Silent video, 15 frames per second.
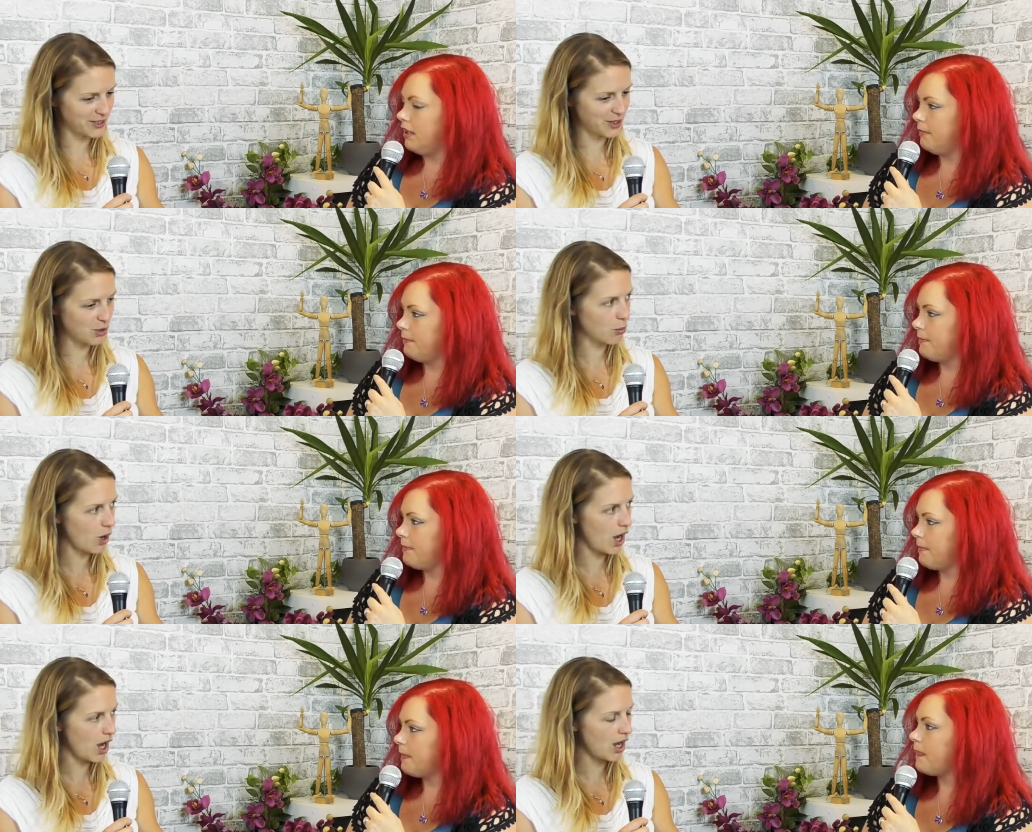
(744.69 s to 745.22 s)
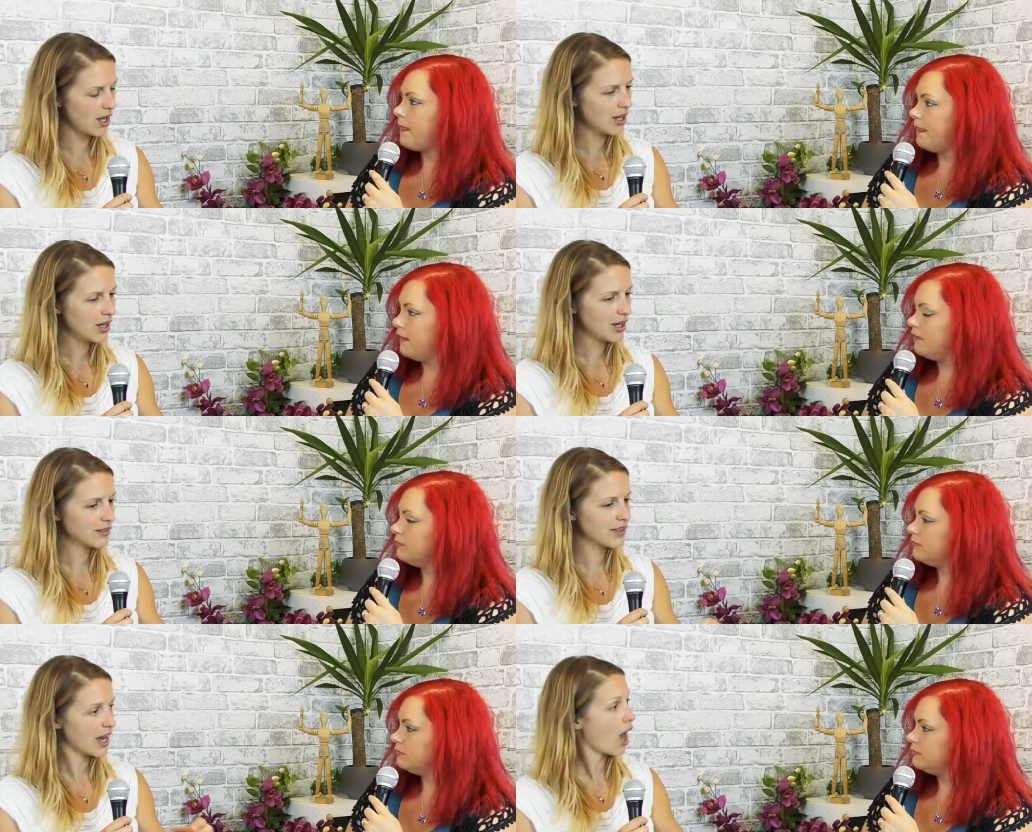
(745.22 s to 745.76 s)
Speaker 1: it were
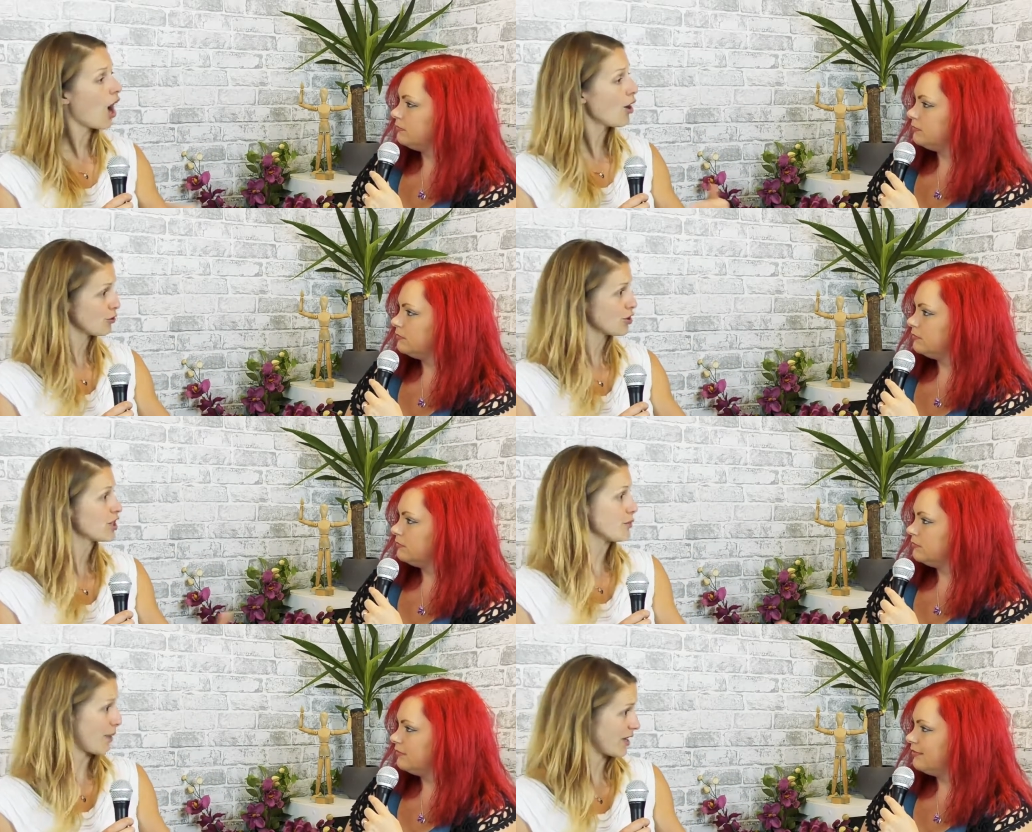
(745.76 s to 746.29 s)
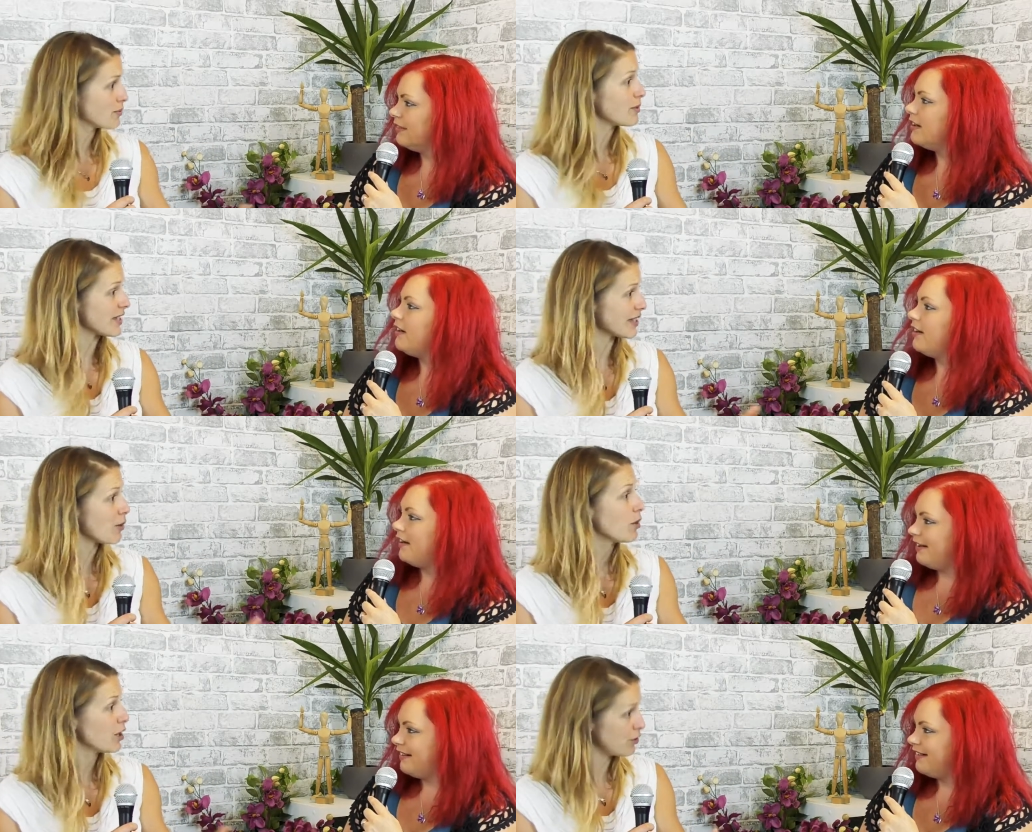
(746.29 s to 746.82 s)
because they're like oh she must be
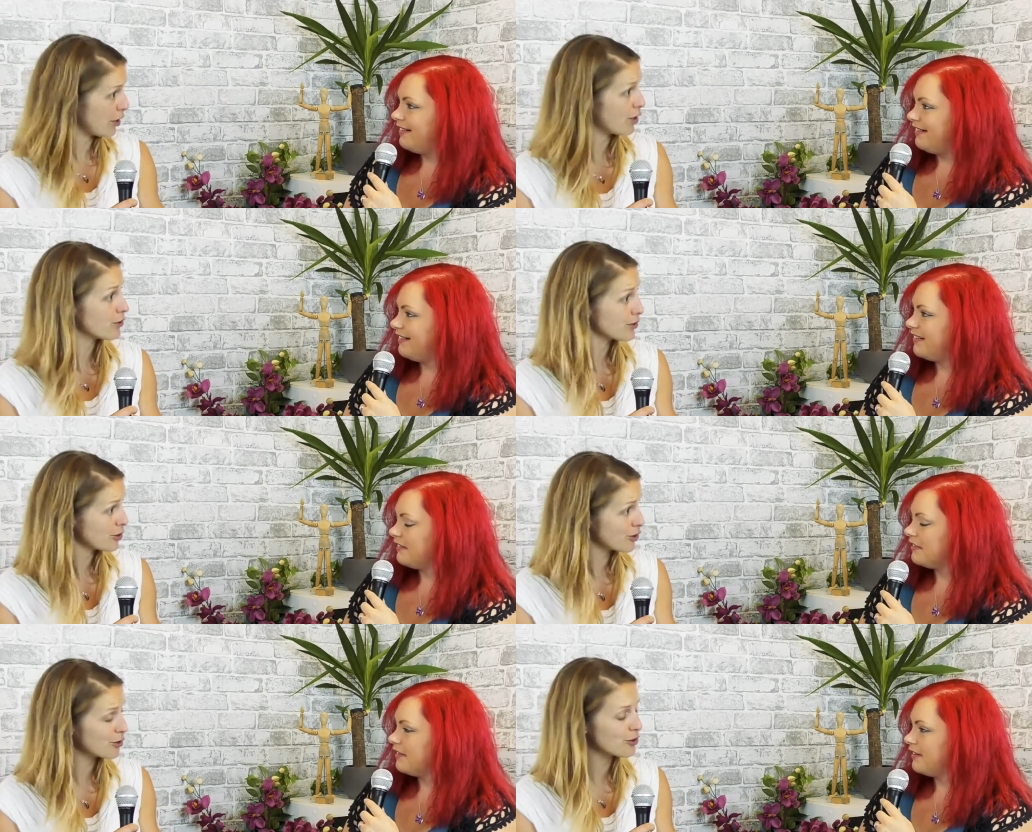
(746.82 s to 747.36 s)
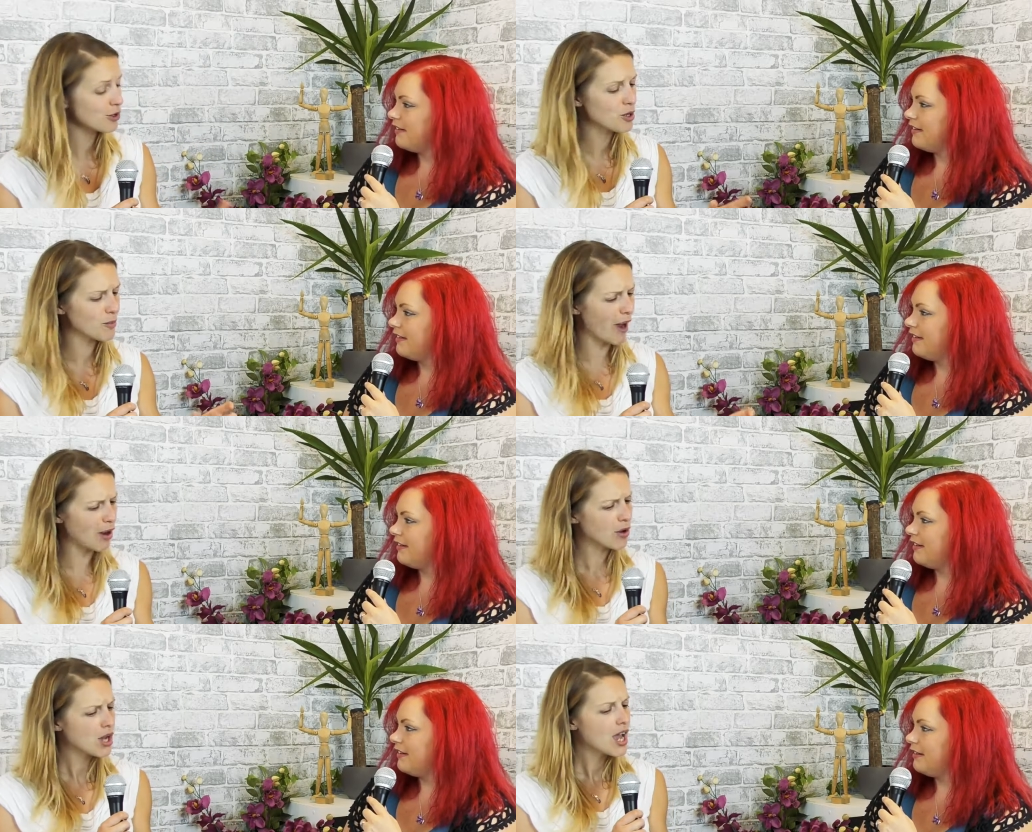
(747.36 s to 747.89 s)
someone who knows what she's talking
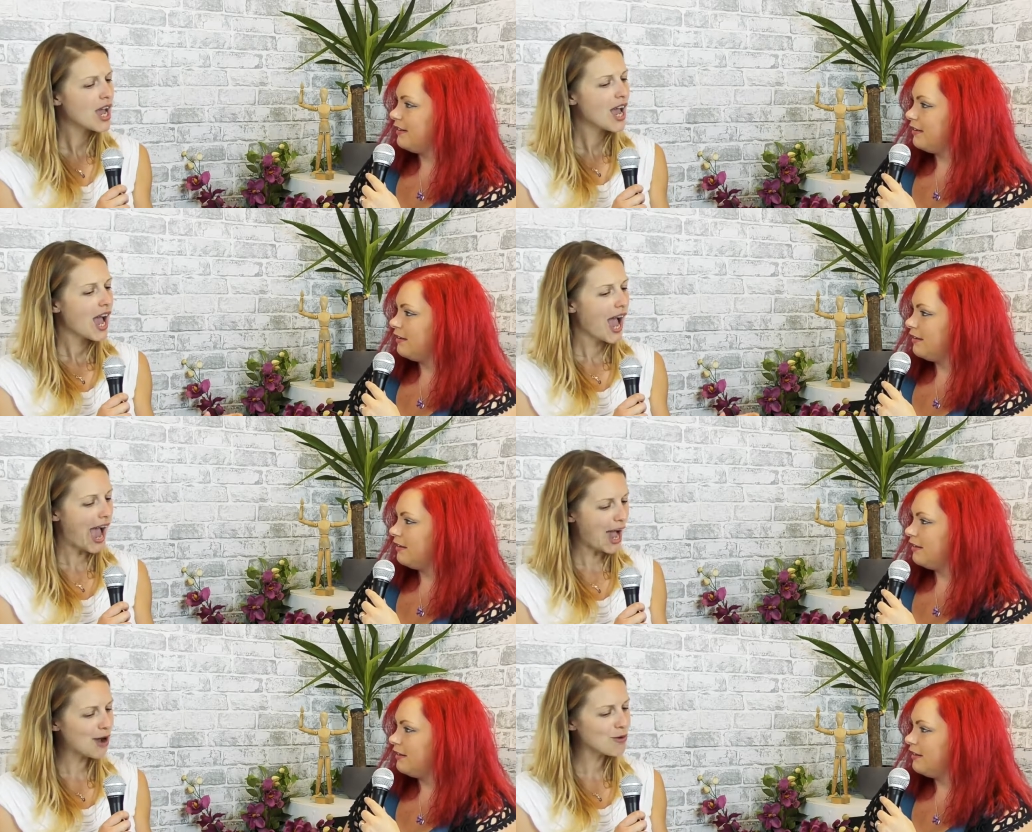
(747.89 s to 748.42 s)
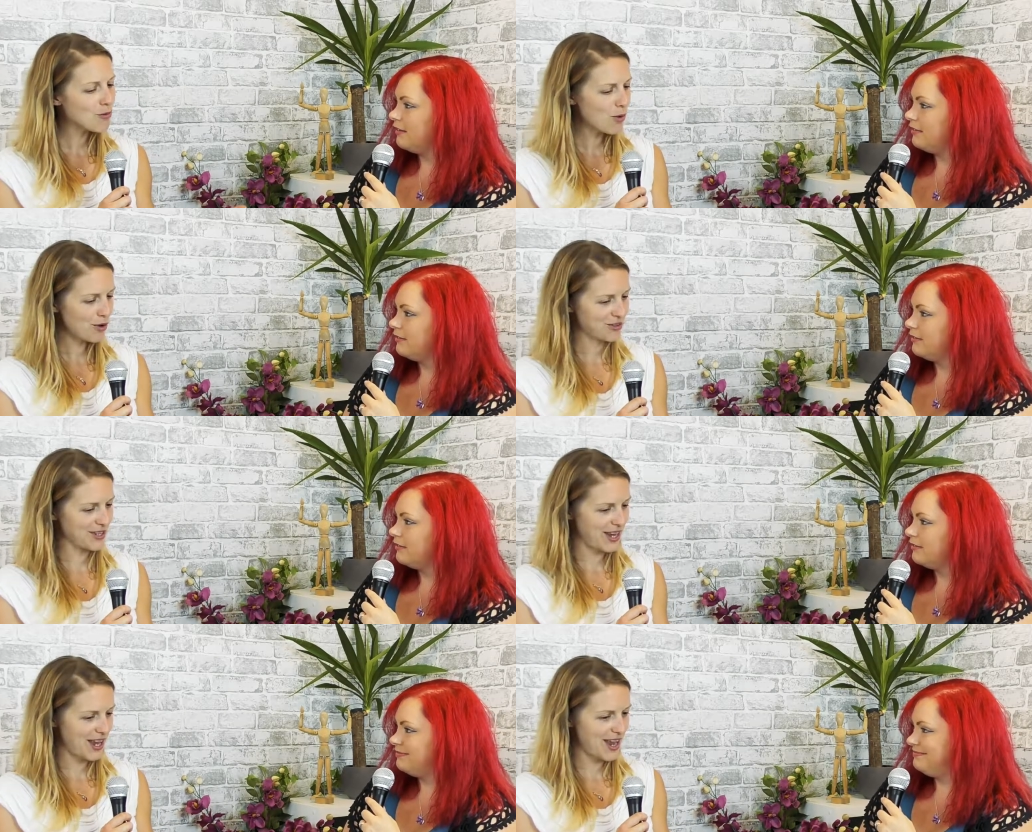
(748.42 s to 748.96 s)
about how was
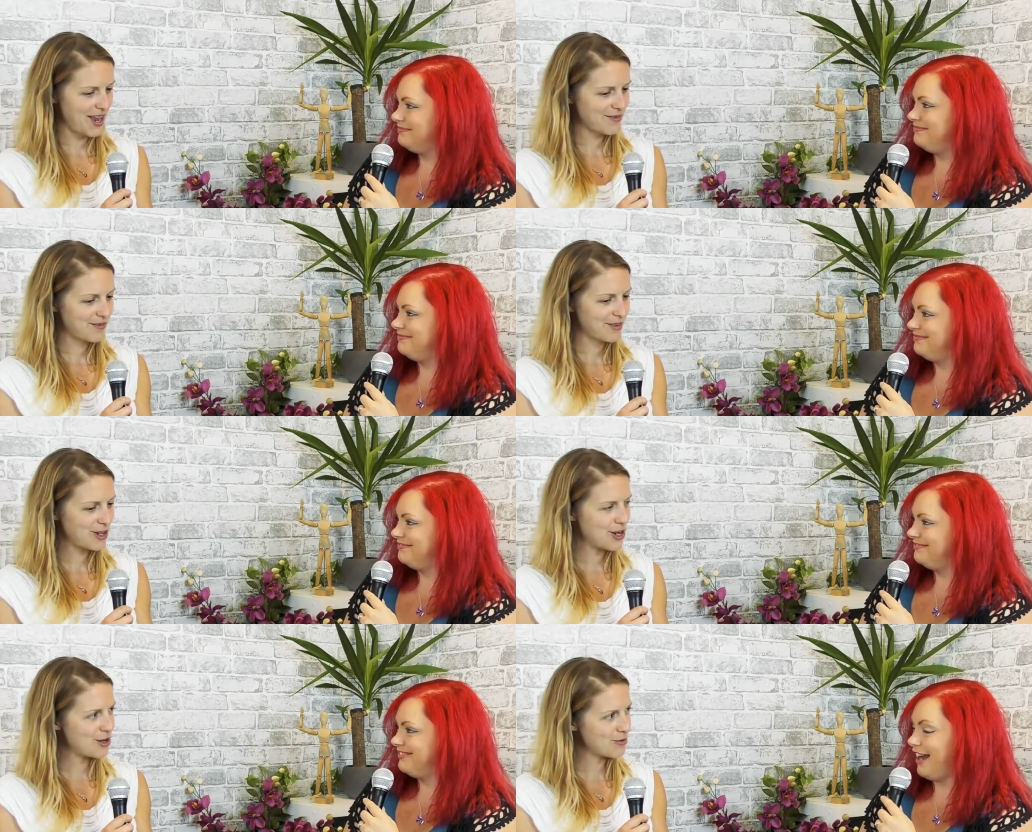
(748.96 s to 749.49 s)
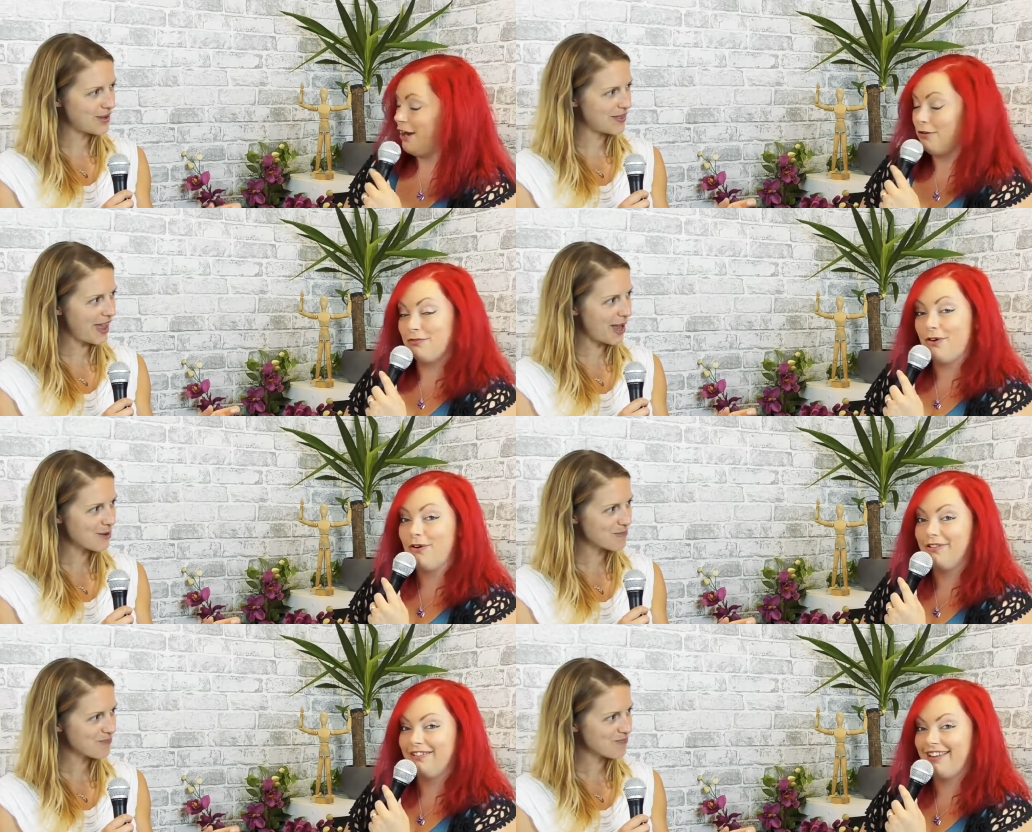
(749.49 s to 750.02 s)
it for you how
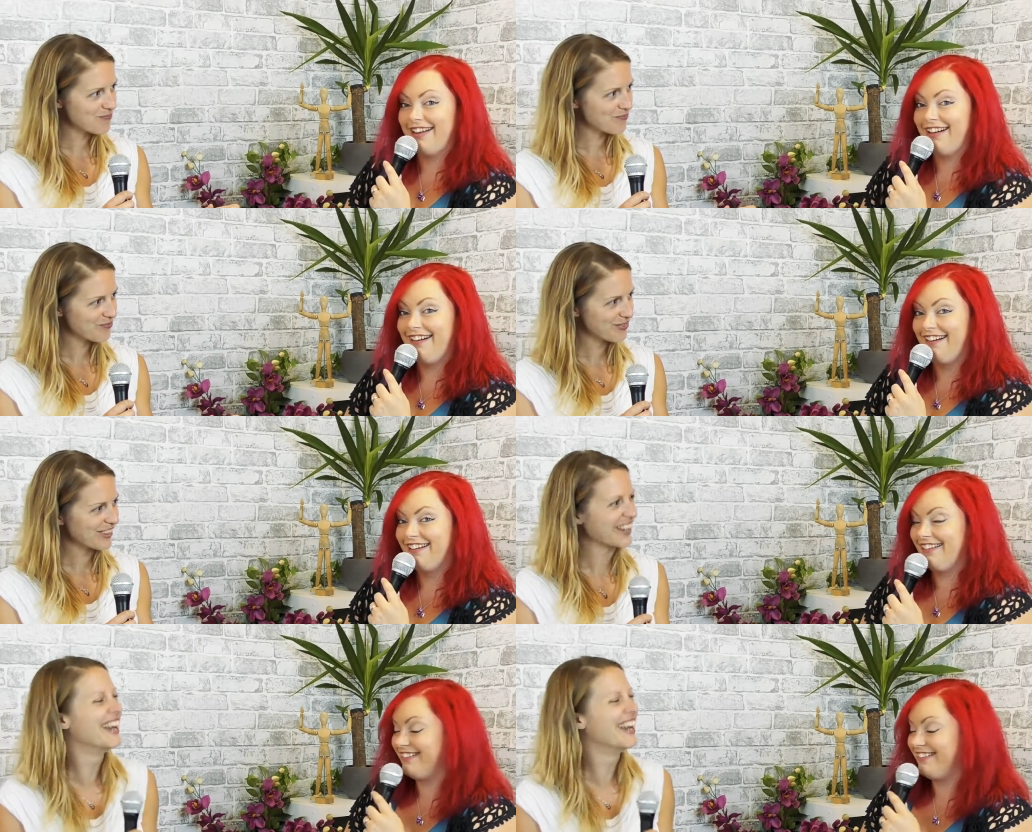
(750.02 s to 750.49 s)
wrong they are